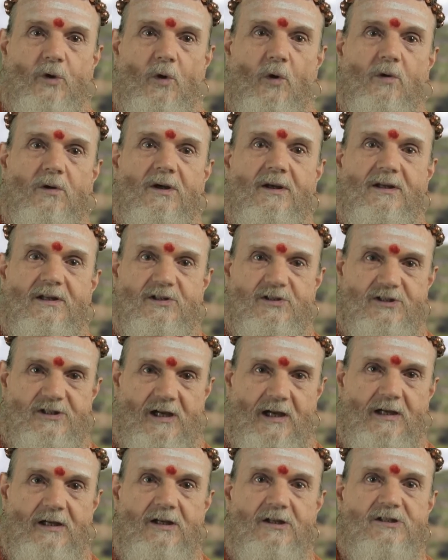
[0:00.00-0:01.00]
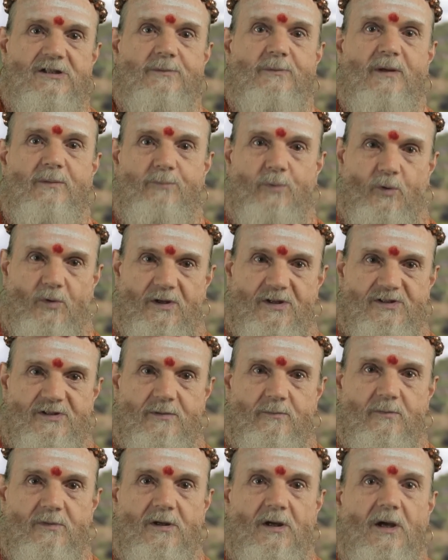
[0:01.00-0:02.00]
yoga in Jainism and
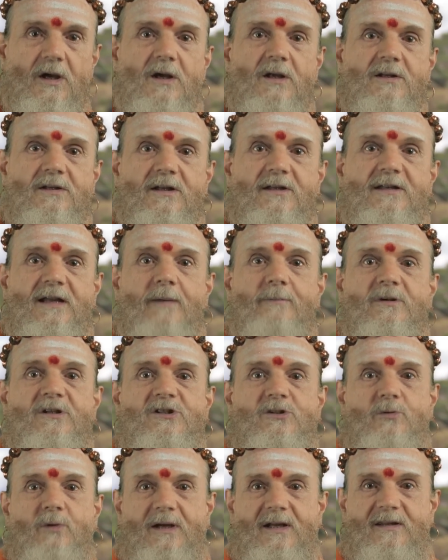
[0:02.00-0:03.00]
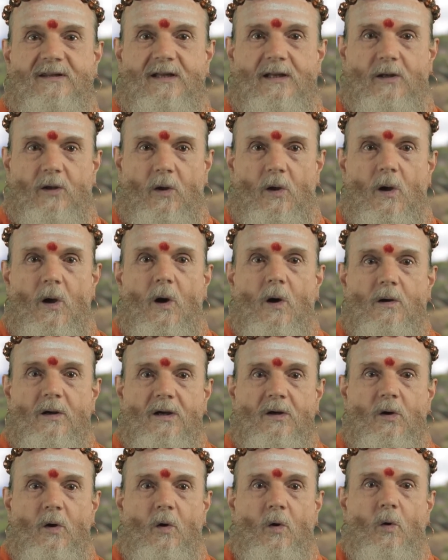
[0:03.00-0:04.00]
Buddhism to demonstrate that long
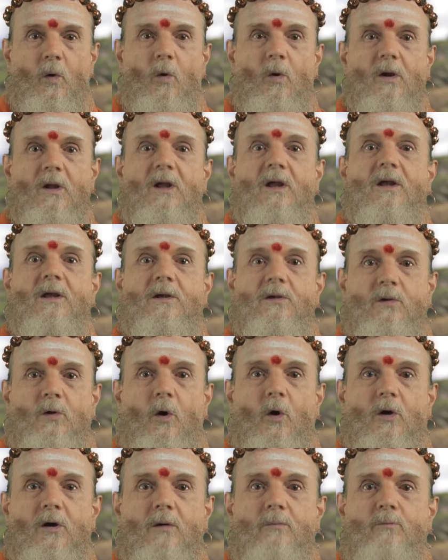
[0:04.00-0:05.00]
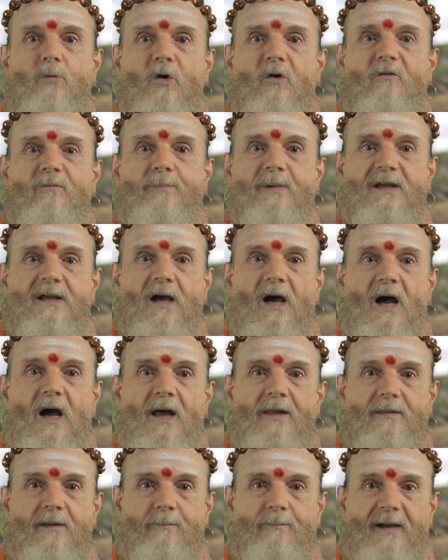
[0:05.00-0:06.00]
ago, yoga moved
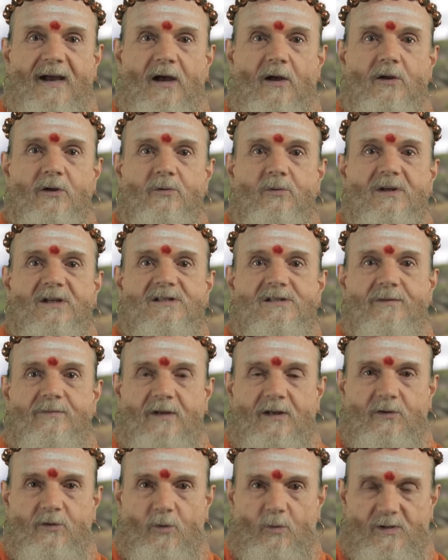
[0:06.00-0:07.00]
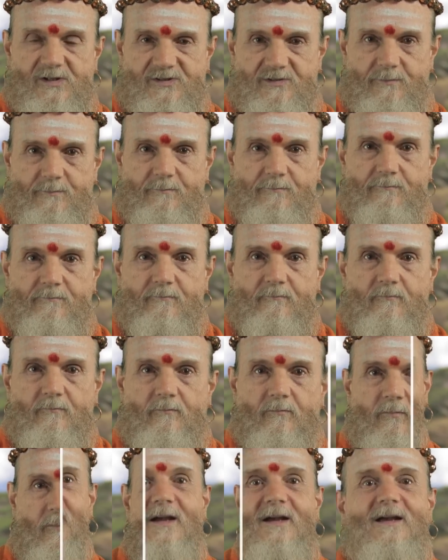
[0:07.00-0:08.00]
beyond the boundaries of Hinduism.
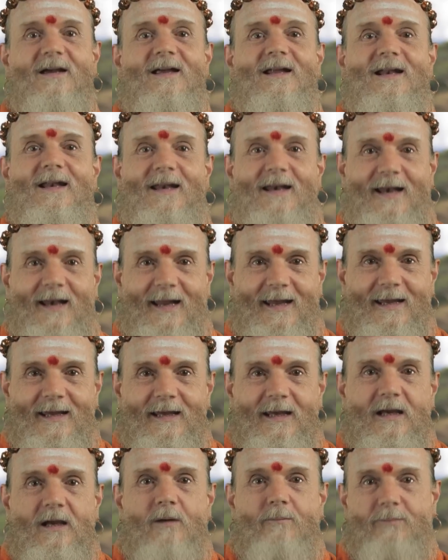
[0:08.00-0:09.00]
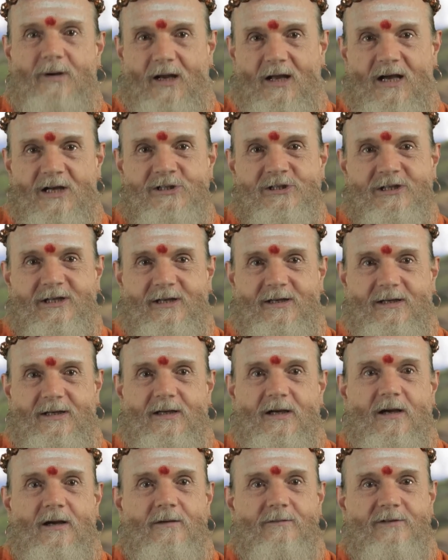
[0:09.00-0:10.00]
Leigh
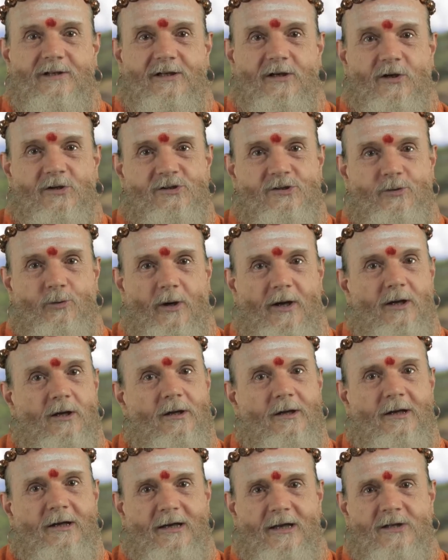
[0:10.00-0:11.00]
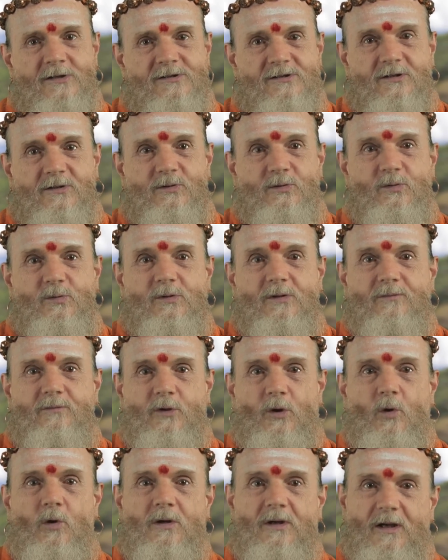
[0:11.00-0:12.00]
Blaschke of the Australian Institute of
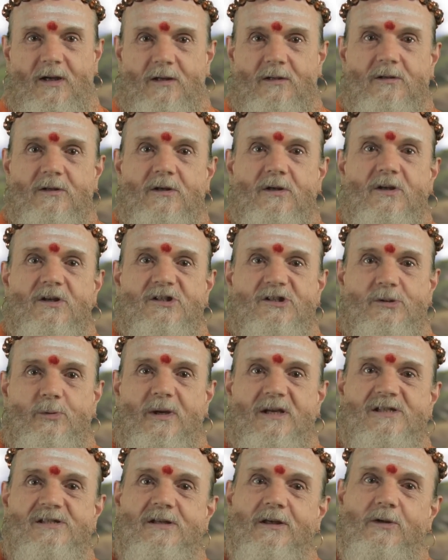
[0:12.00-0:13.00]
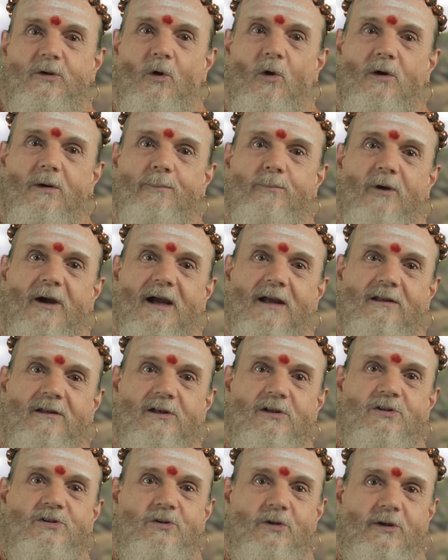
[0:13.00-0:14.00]
Yoga stressed that yoga
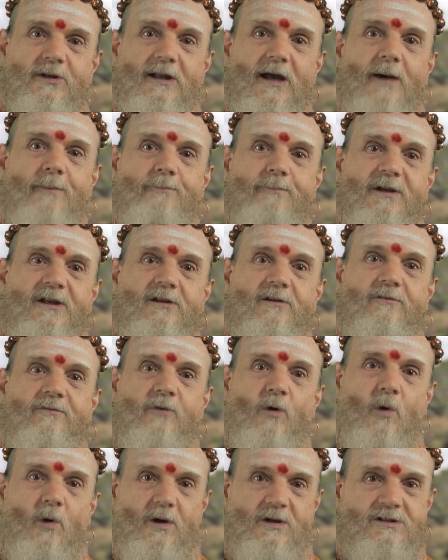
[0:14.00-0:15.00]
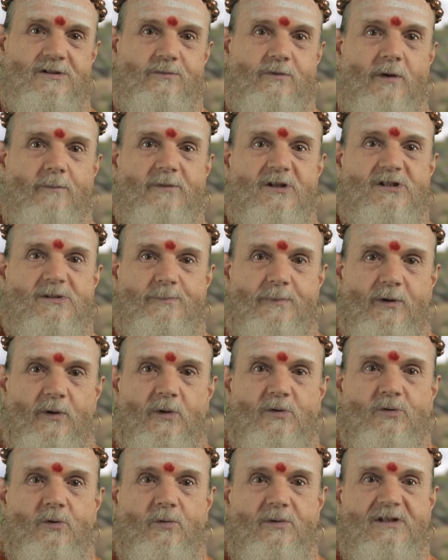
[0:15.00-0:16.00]
practice should not be divorced from the
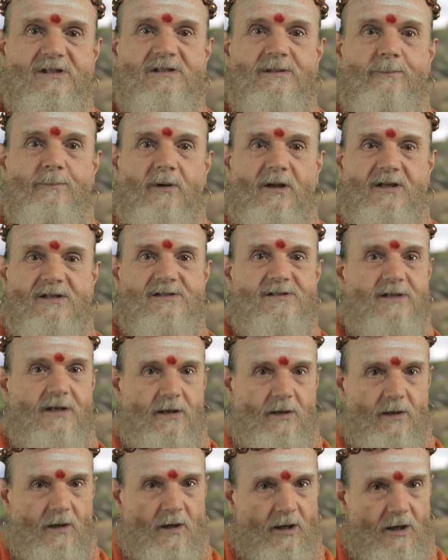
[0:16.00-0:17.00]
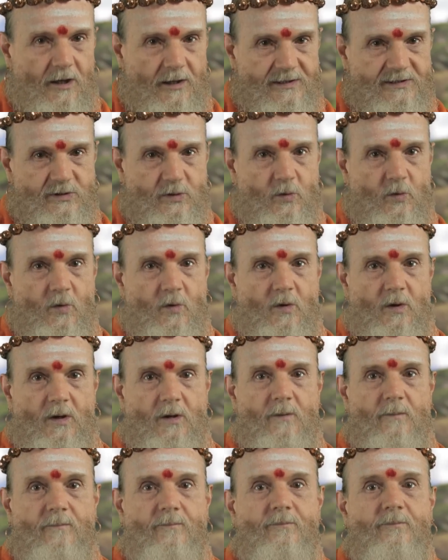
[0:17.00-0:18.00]
spiritual disciplines that are its core.
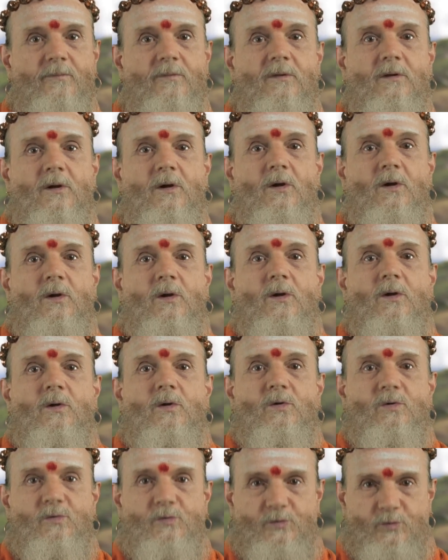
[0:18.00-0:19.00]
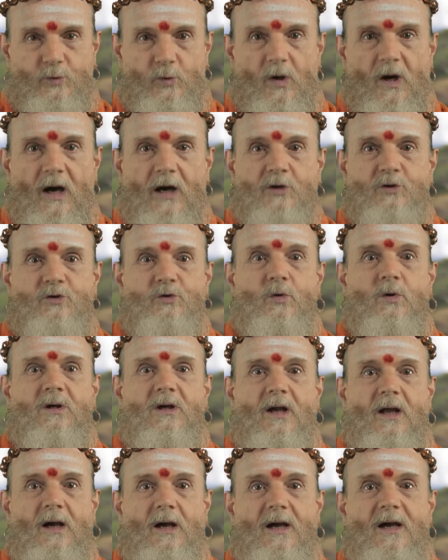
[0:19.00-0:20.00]
Suhag
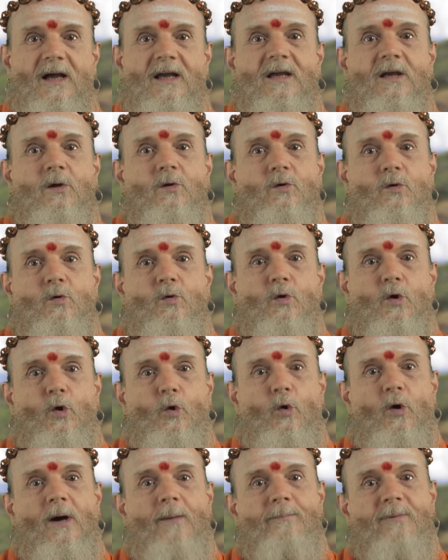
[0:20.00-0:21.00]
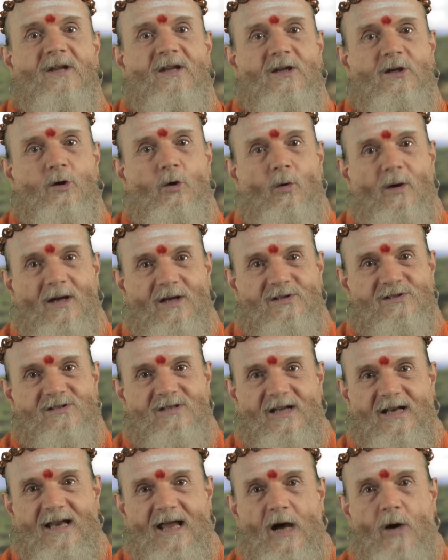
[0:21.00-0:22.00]
Shukla, a Hindu who grew up in the U.S.
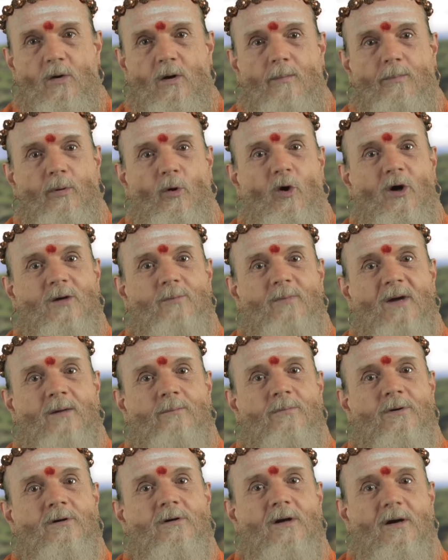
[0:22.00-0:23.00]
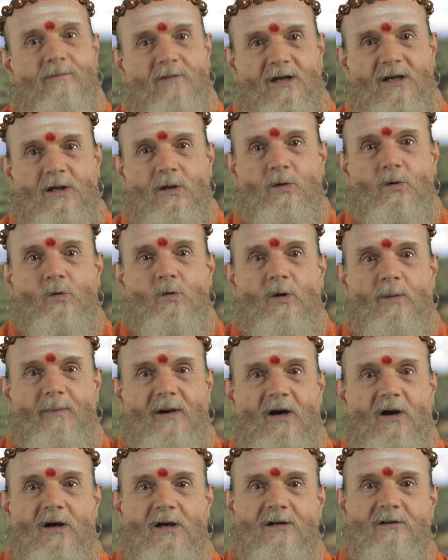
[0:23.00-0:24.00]
and now a board member of the Hindu
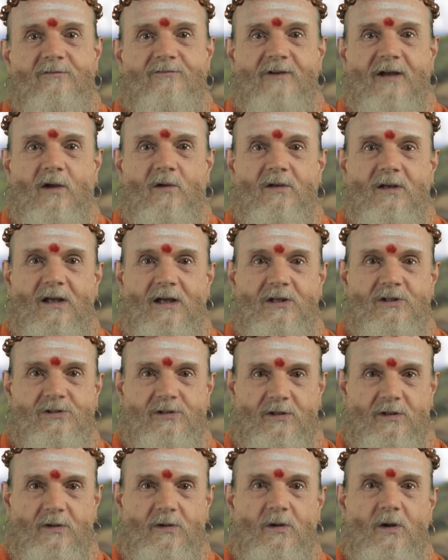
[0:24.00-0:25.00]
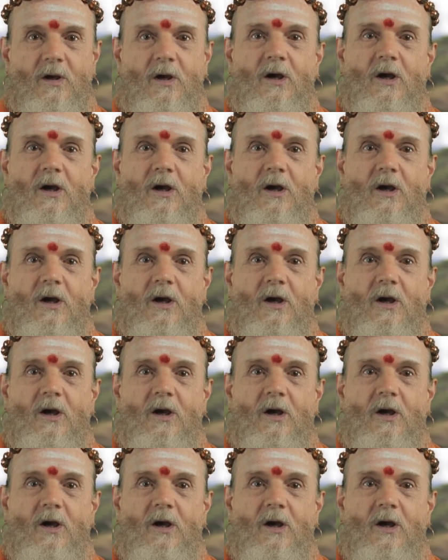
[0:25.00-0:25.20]
American Foundation,